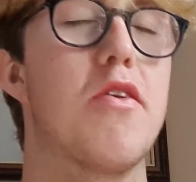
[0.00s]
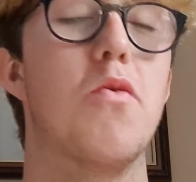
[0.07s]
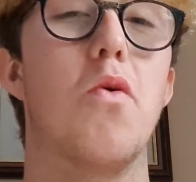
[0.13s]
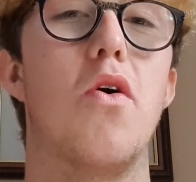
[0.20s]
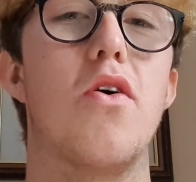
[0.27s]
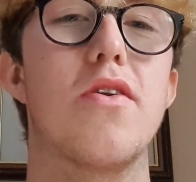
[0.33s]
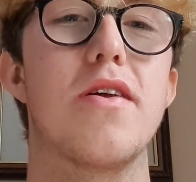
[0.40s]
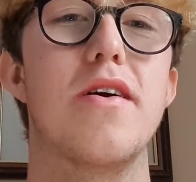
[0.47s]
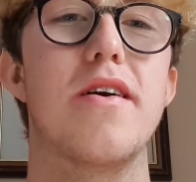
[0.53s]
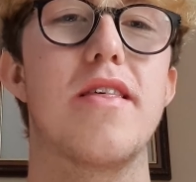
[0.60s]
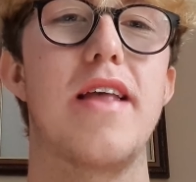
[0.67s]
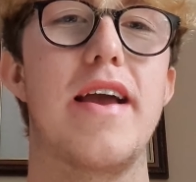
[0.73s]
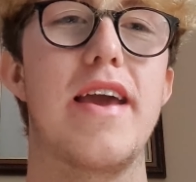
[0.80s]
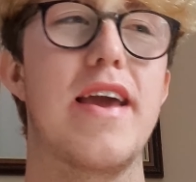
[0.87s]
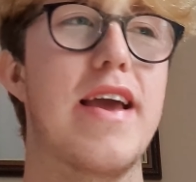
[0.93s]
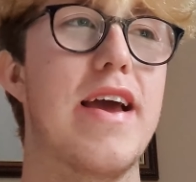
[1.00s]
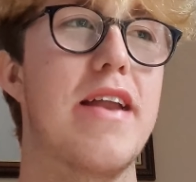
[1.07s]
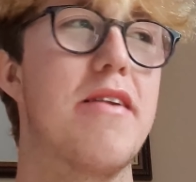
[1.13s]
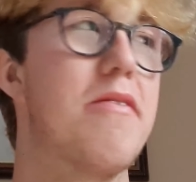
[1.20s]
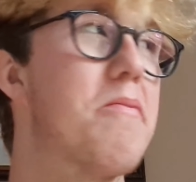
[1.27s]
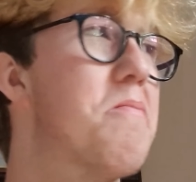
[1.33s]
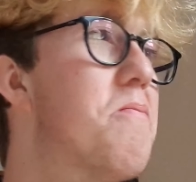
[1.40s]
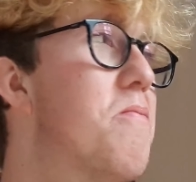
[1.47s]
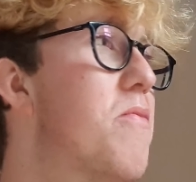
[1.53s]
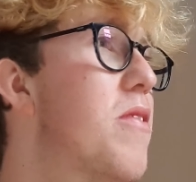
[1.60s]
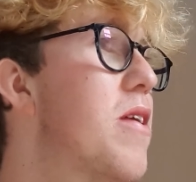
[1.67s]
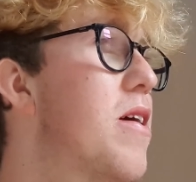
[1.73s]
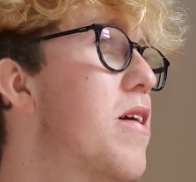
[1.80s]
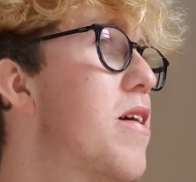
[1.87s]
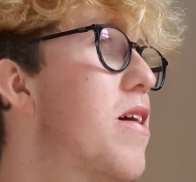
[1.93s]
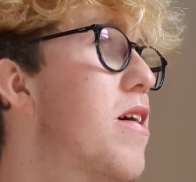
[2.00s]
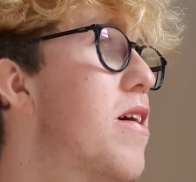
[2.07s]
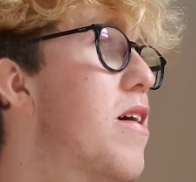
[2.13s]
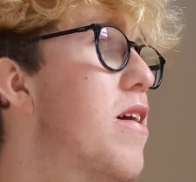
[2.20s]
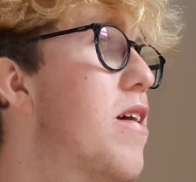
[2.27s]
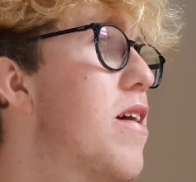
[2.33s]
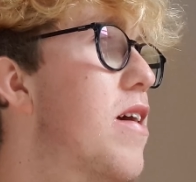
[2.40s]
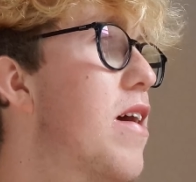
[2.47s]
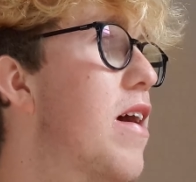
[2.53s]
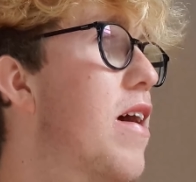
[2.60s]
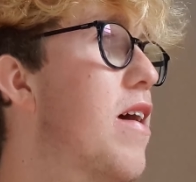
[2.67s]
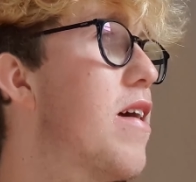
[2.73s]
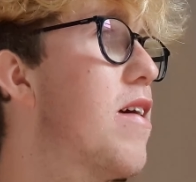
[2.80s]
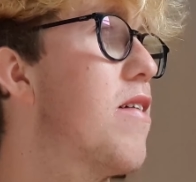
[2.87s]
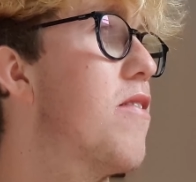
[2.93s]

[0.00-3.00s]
the water is like you're getting uh,